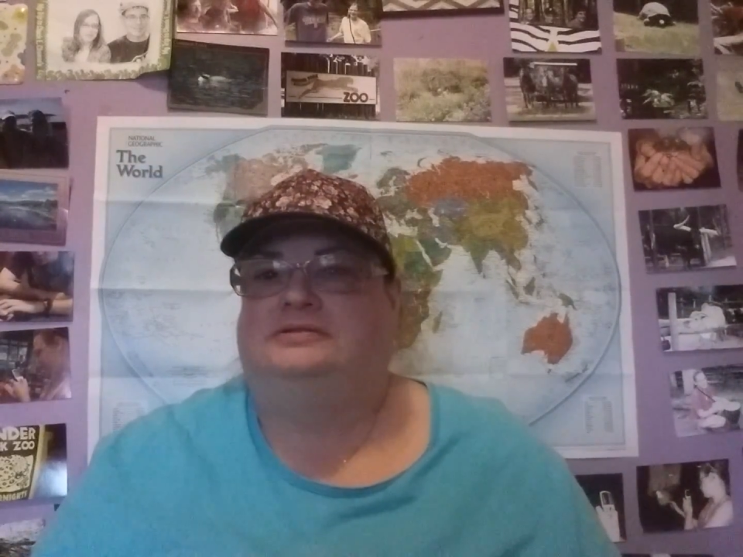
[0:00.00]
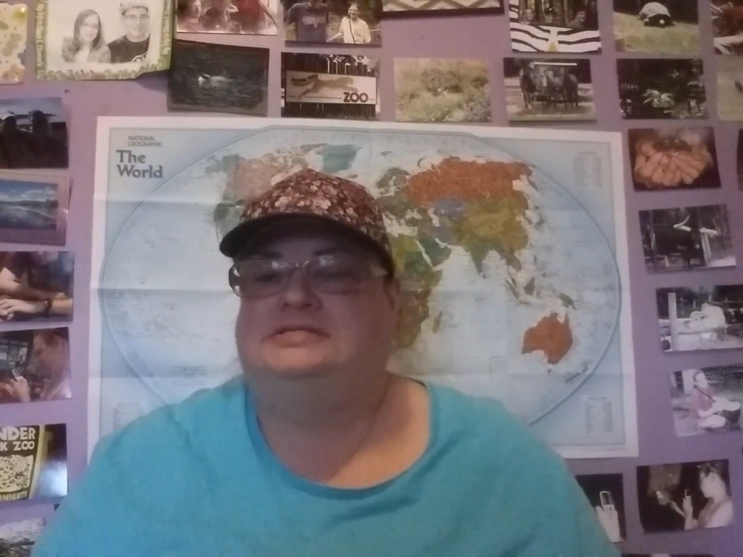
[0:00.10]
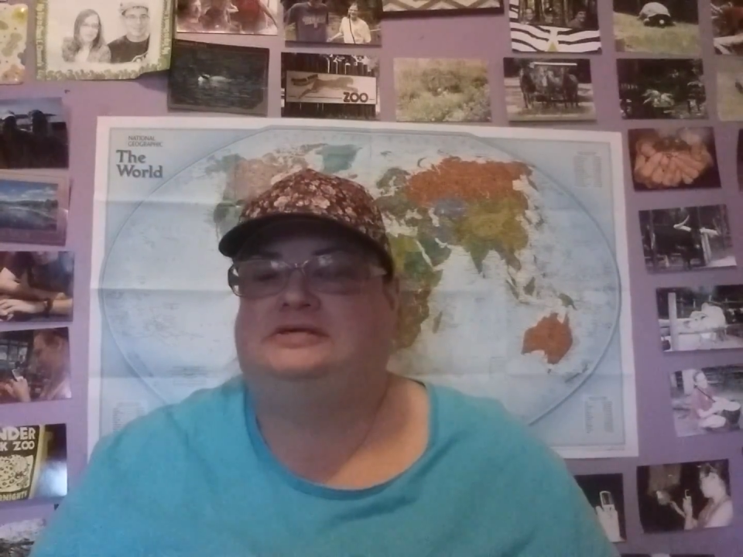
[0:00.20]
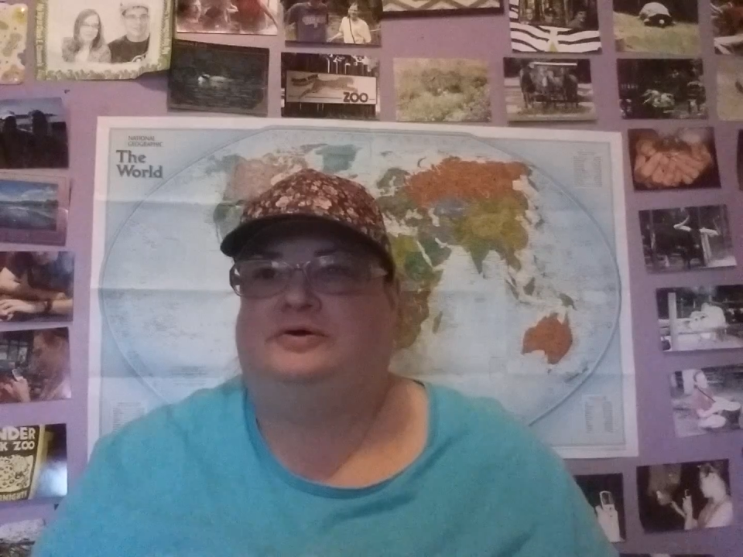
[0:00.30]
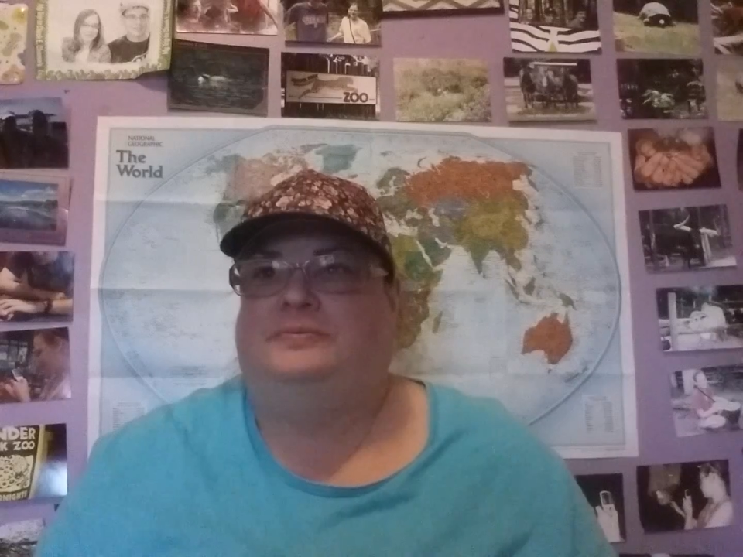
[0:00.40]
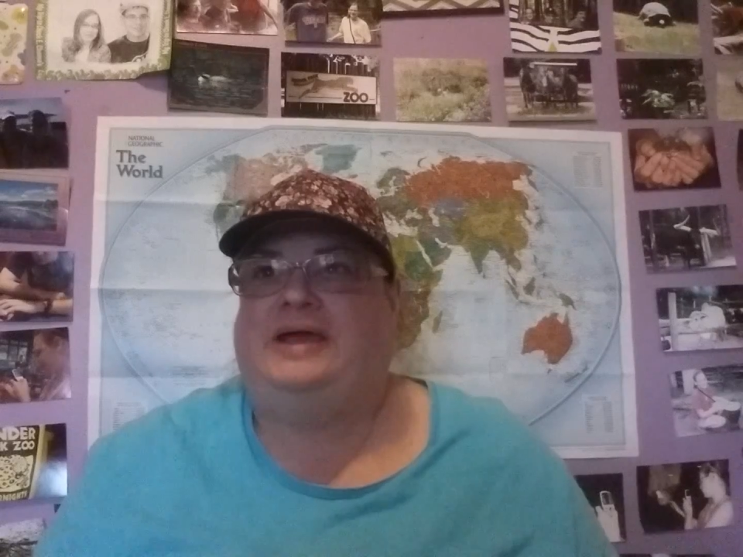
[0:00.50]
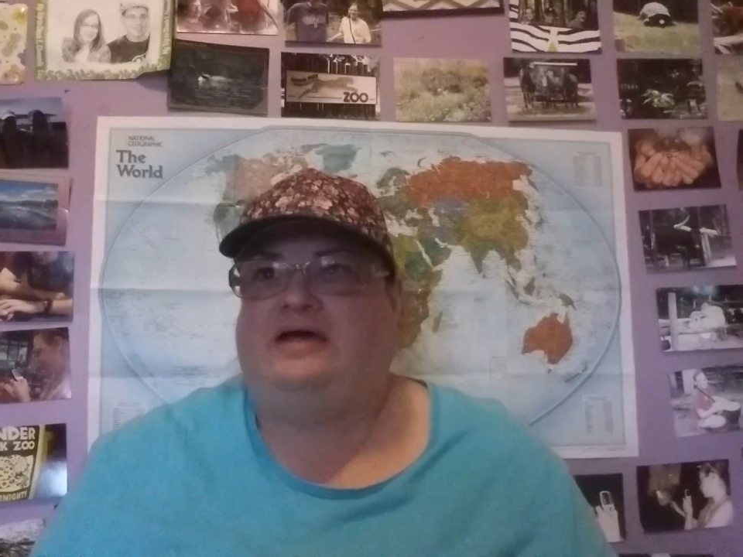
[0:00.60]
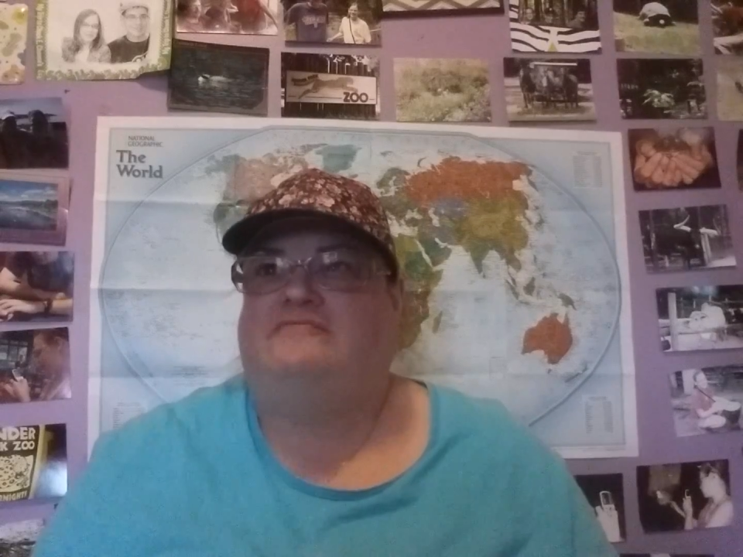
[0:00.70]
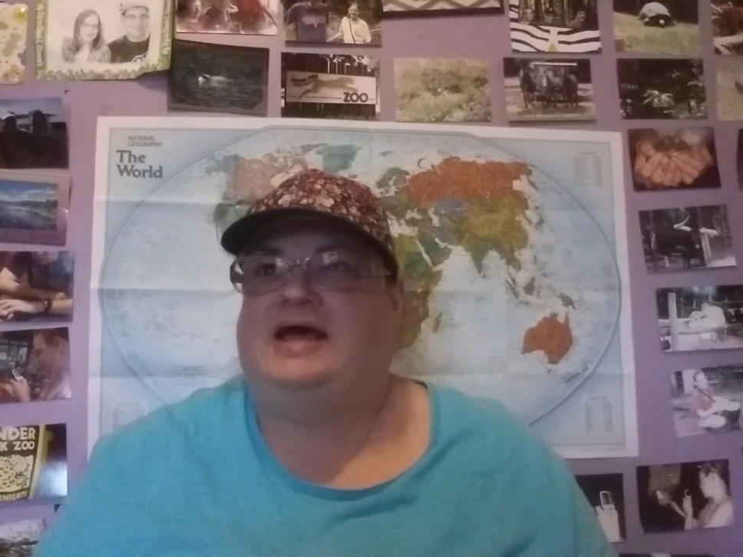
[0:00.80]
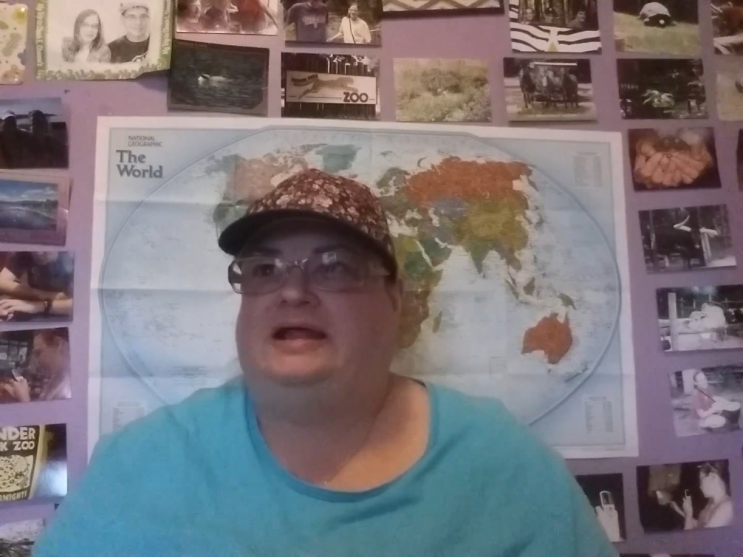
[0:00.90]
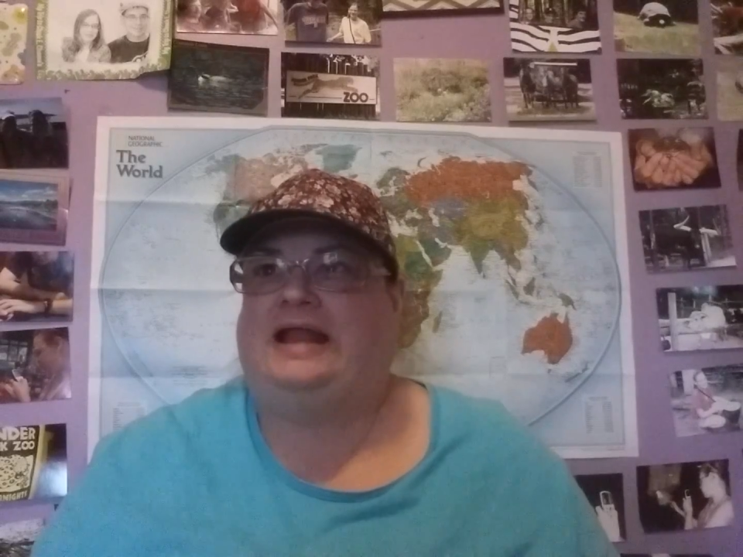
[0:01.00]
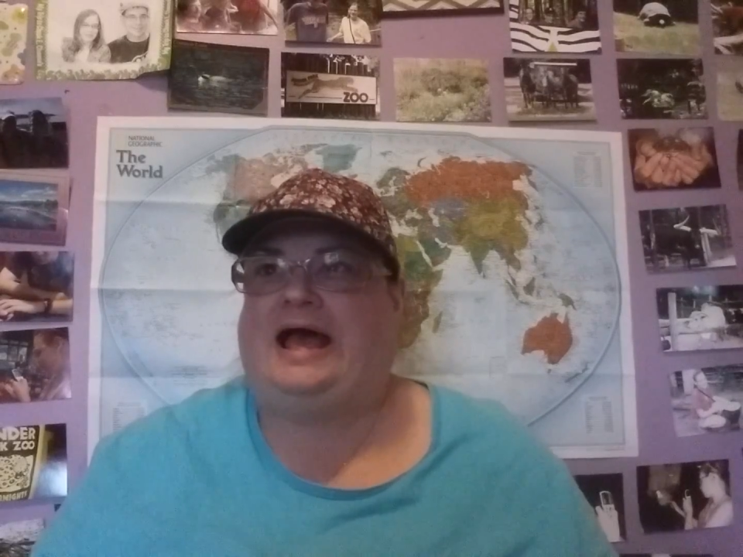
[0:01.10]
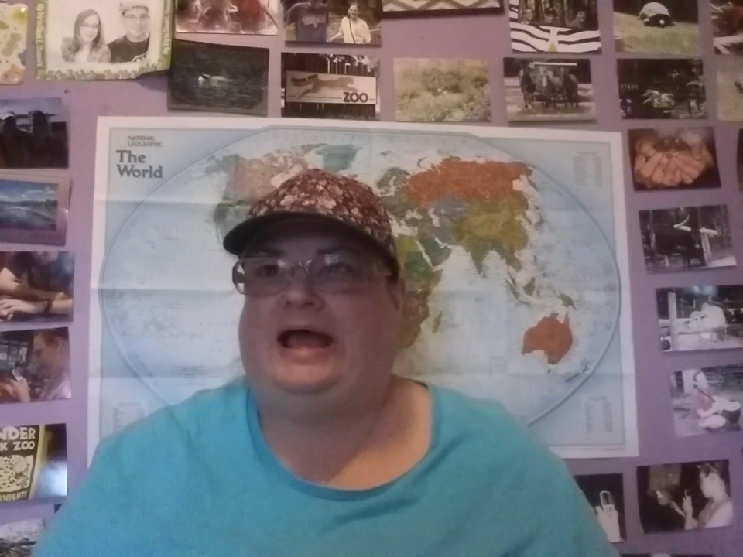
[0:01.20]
So we have that